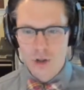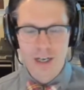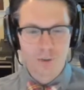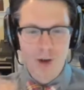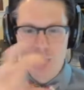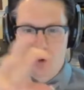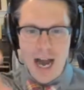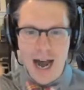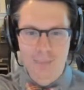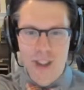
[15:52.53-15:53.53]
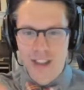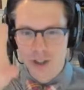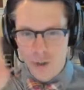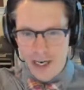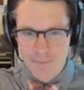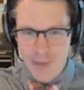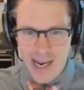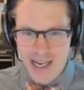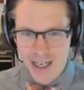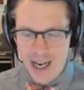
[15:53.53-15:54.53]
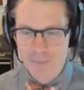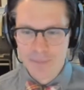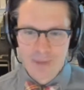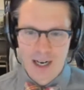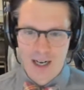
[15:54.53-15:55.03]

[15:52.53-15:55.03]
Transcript: trying to find where an object is so I can pick it up.